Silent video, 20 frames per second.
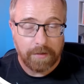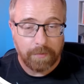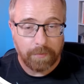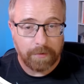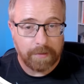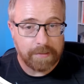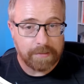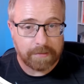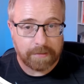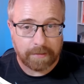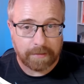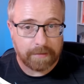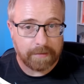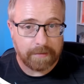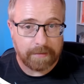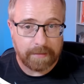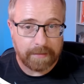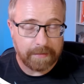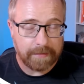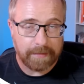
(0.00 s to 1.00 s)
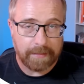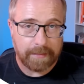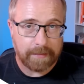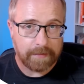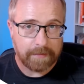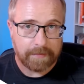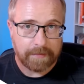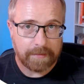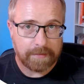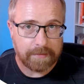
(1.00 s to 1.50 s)
where you just click a, a
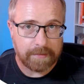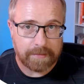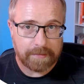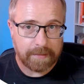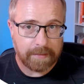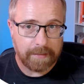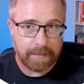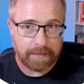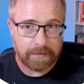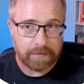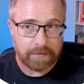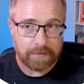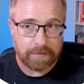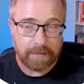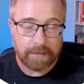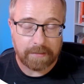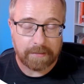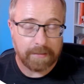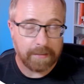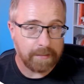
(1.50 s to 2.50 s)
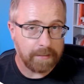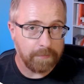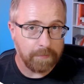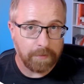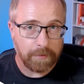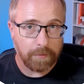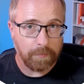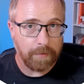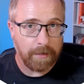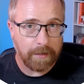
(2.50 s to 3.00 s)
link that says connect, just like connecting
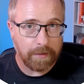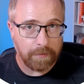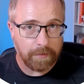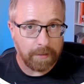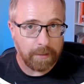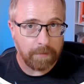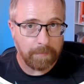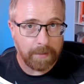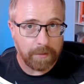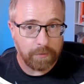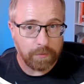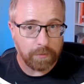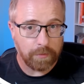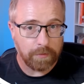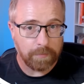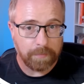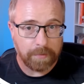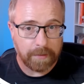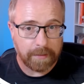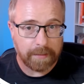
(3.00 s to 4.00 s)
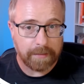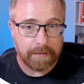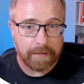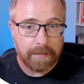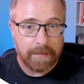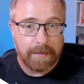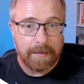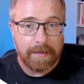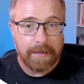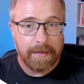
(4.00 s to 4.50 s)
with a regular Elementor plugin,
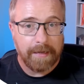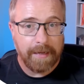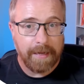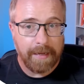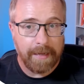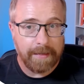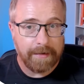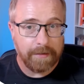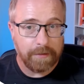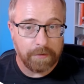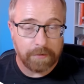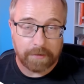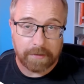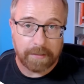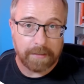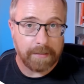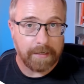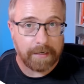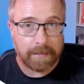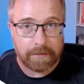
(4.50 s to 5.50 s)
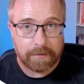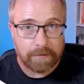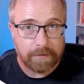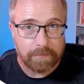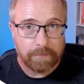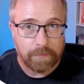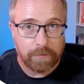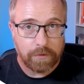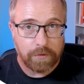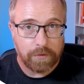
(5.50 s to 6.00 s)
and it'll connect
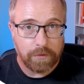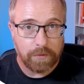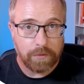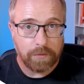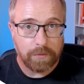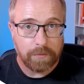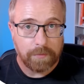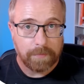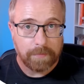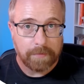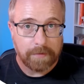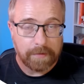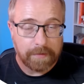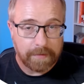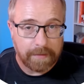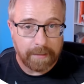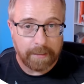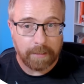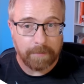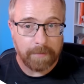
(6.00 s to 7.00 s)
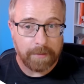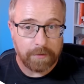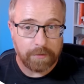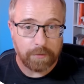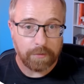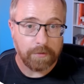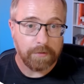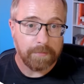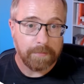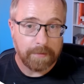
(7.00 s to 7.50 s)
to
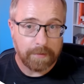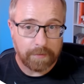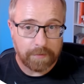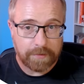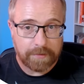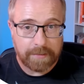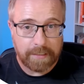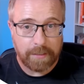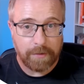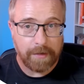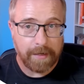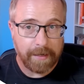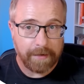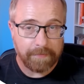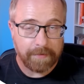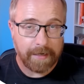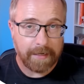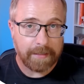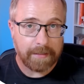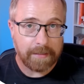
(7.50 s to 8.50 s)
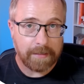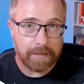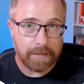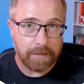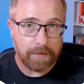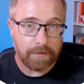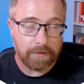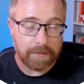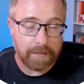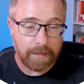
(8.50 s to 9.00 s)
Elementor. It'll see you have Ally
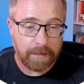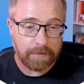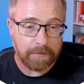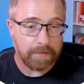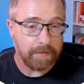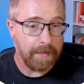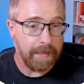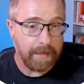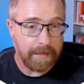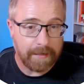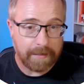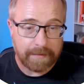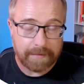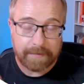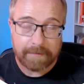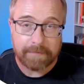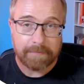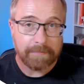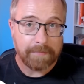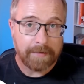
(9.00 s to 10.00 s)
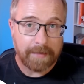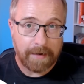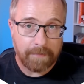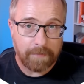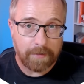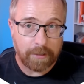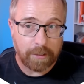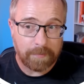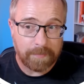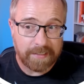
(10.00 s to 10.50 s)
in your account and
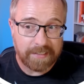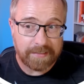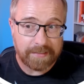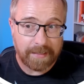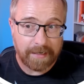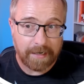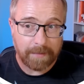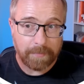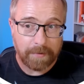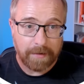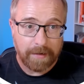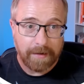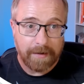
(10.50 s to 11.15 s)
everything will be set up.